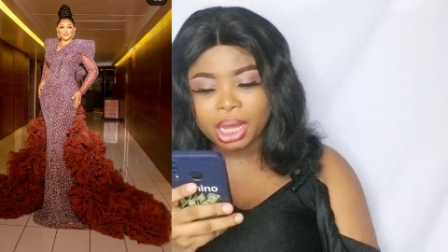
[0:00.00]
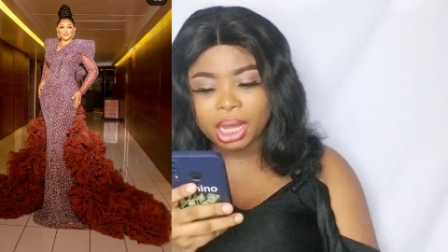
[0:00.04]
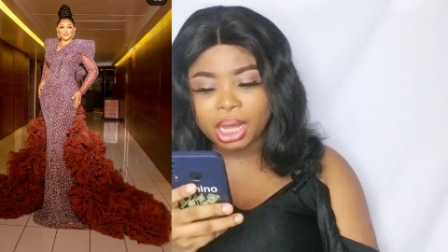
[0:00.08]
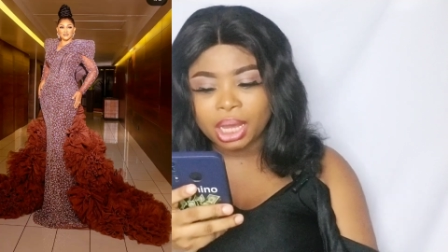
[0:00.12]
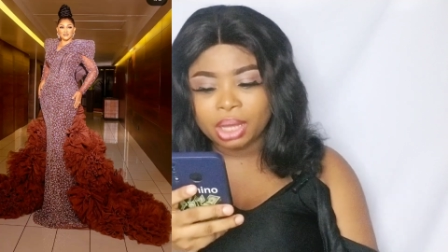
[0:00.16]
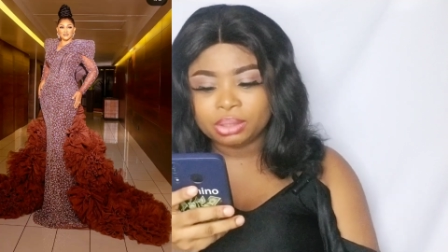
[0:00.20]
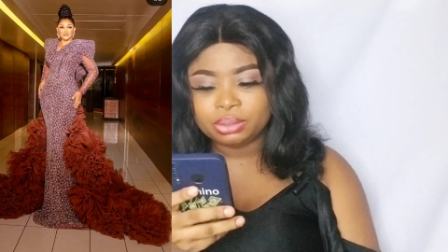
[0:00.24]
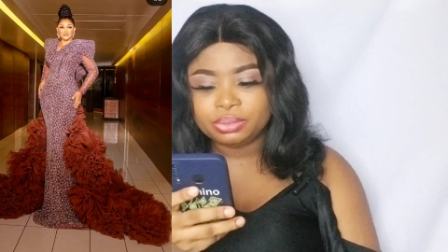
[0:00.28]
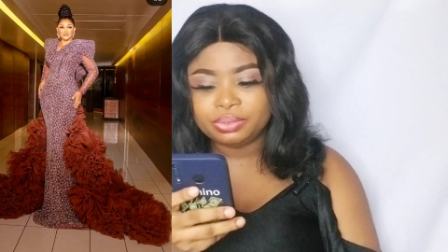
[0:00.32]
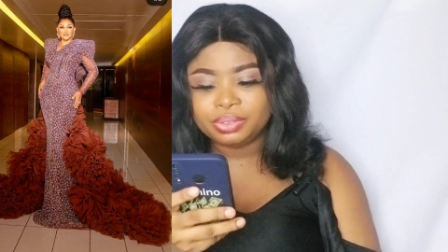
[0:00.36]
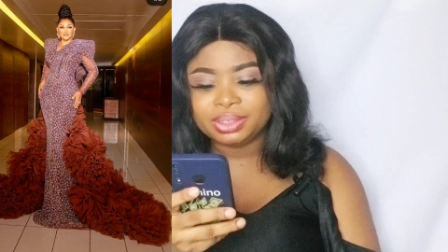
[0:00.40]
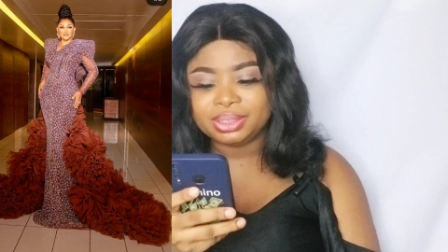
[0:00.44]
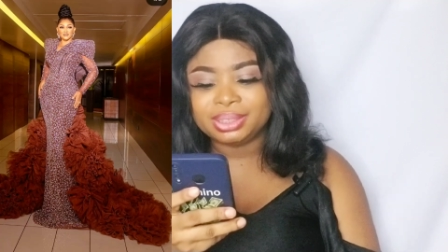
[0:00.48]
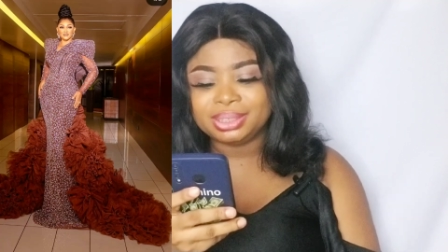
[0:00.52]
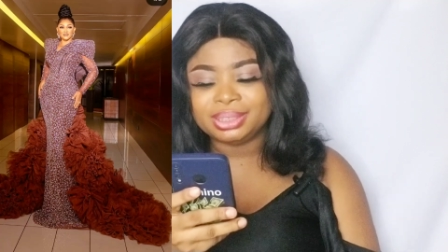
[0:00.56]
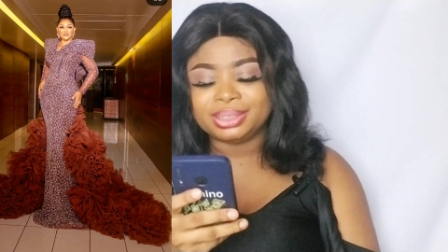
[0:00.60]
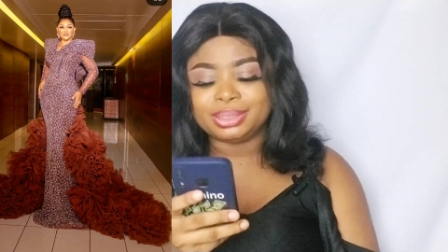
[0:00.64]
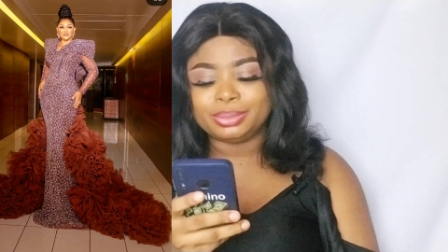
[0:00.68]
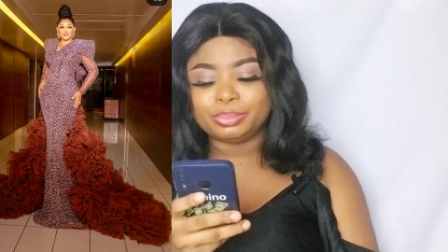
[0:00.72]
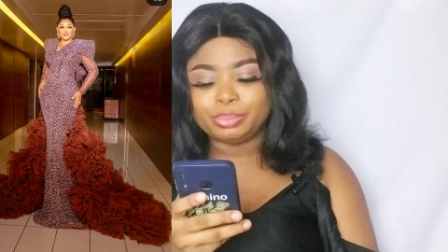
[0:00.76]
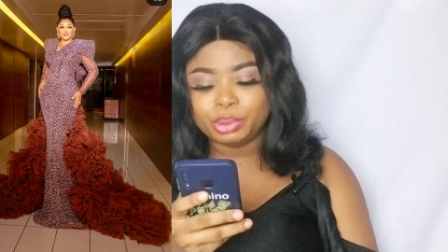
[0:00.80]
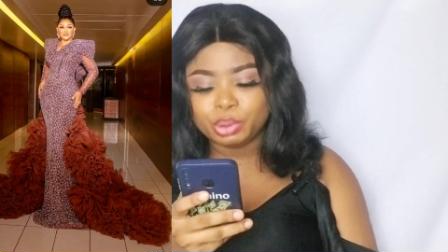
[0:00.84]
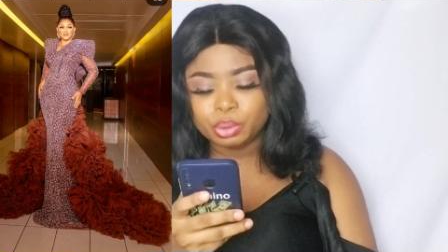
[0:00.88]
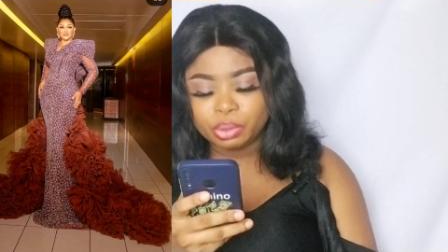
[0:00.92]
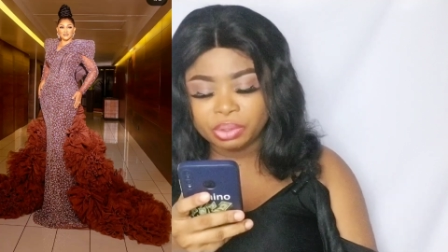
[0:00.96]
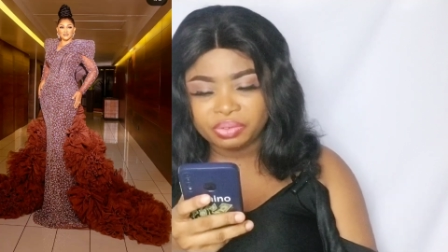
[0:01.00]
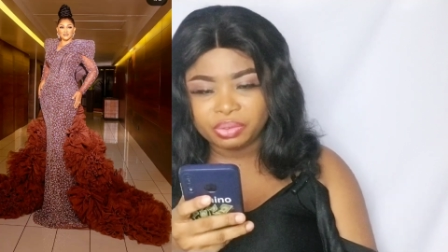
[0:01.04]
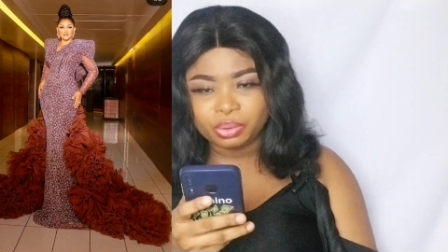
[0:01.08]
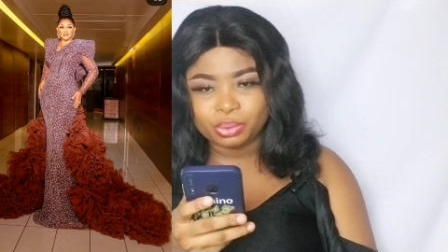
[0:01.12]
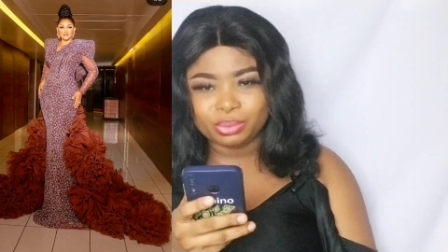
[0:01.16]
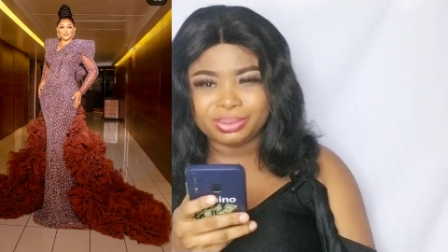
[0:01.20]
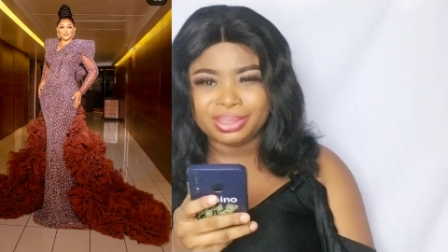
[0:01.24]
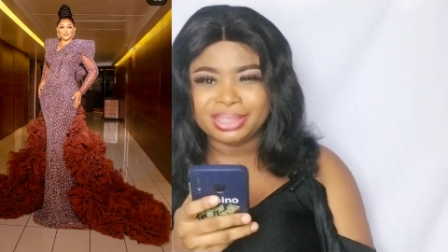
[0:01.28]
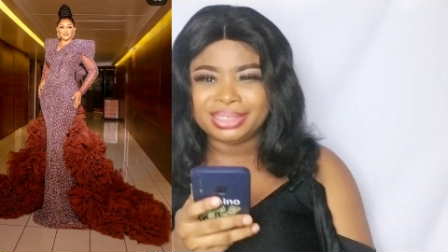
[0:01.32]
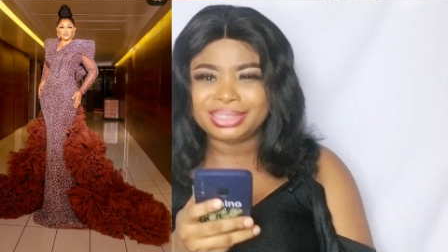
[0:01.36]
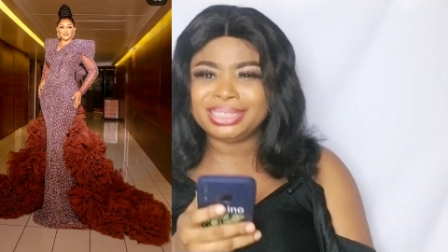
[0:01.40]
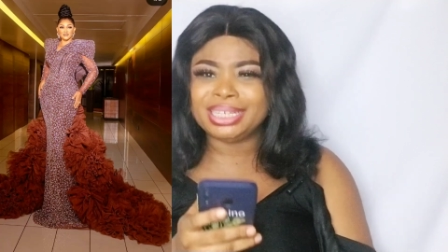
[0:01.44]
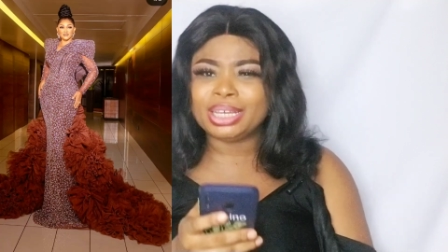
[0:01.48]
outfit is
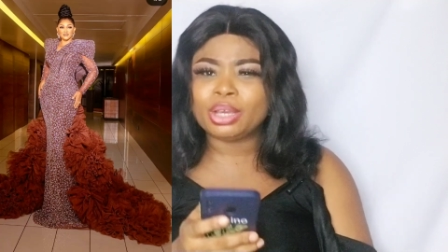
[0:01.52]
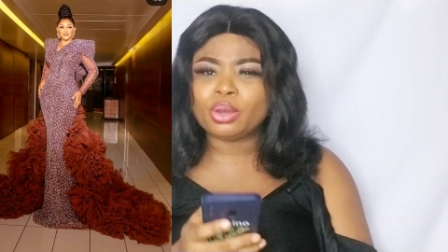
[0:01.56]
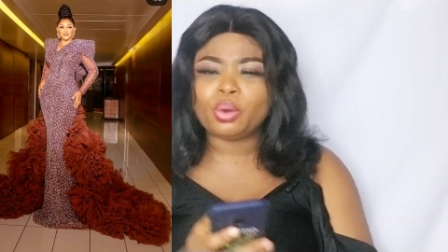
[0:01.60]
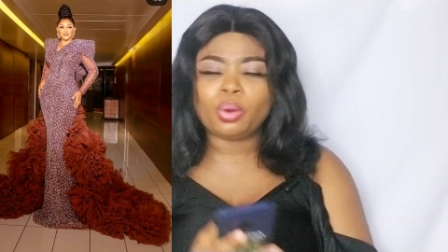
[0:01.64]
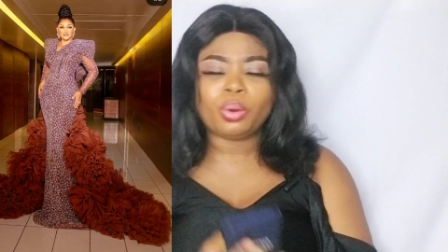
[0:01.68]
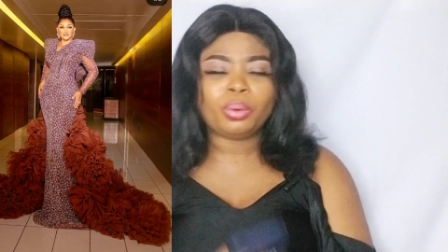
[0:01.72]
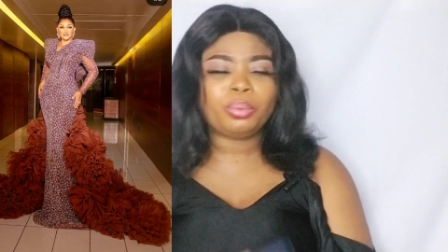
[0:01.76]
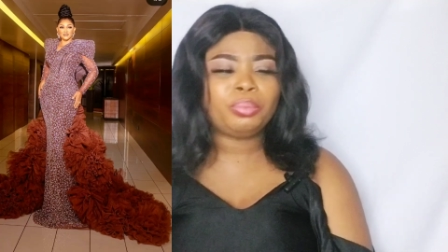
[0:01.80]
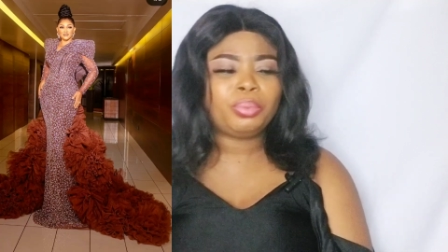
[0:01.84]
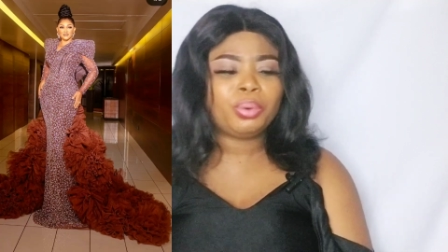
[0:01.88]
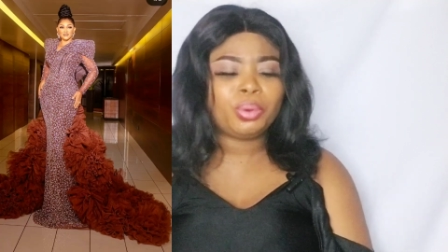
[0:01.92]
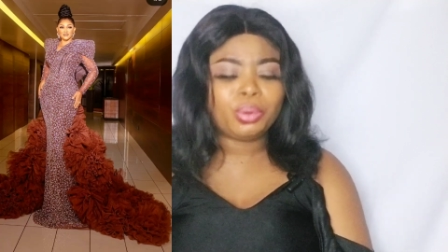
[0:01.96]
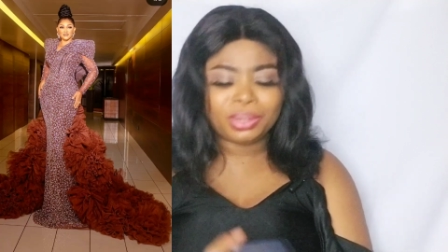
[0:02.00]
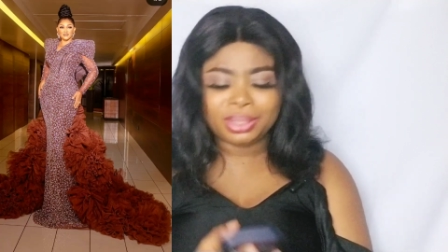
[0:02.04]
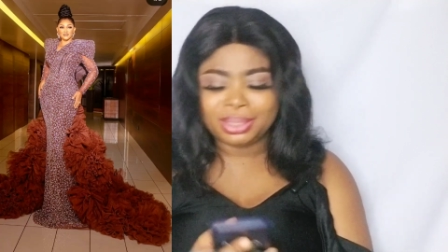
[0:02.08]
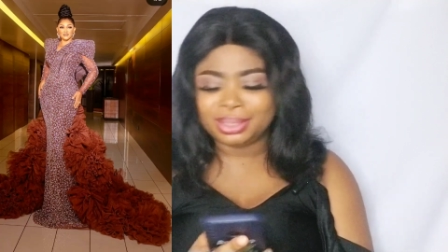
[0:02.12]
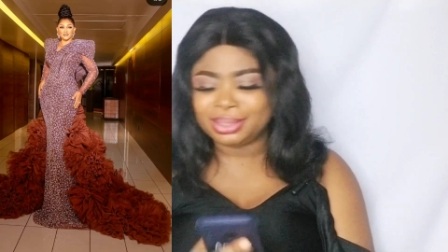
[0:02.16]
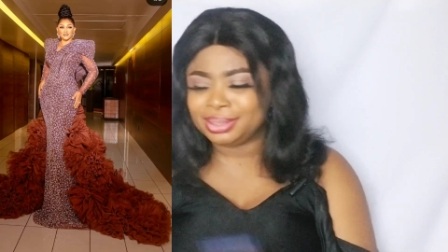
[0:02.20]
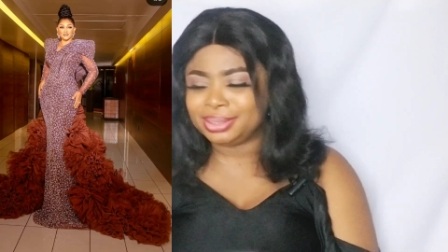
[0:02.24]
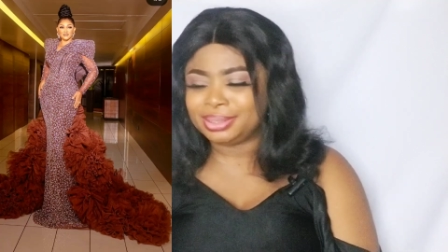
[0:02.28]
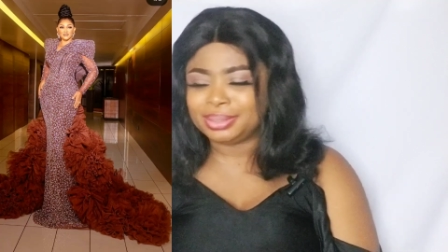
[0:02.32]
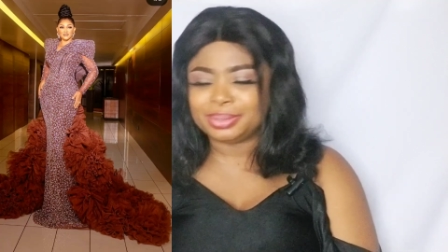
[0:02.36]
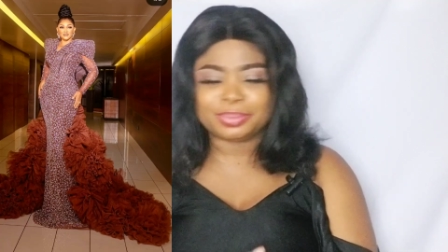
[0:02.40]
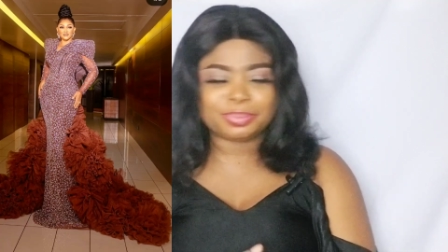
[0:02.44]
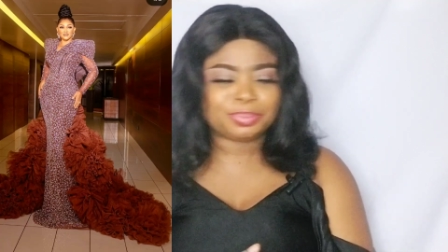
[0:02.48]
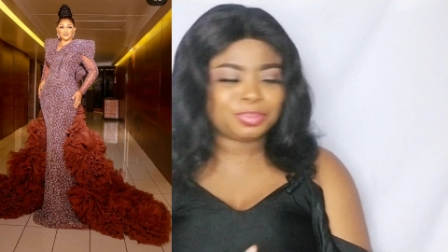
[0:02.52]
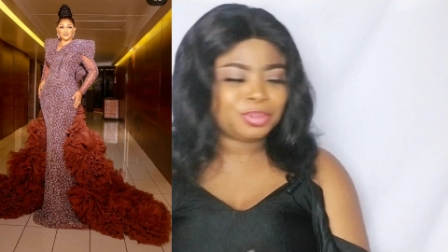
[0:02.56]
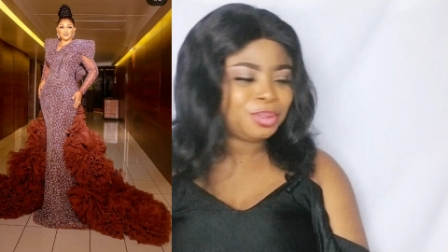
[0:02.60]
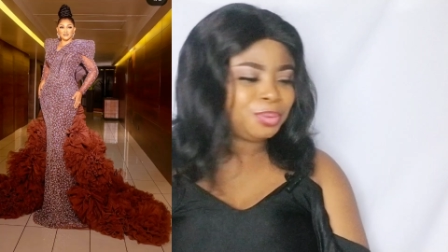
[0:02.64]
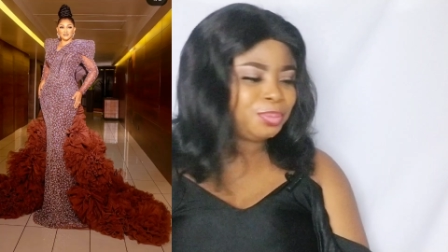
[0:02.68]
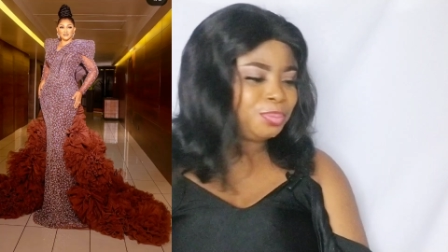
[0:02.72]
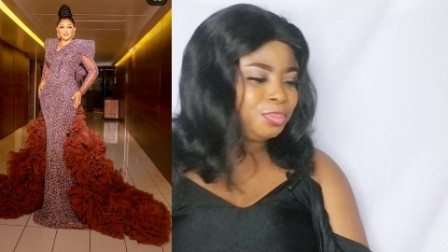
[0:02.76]
beautiful. The combo is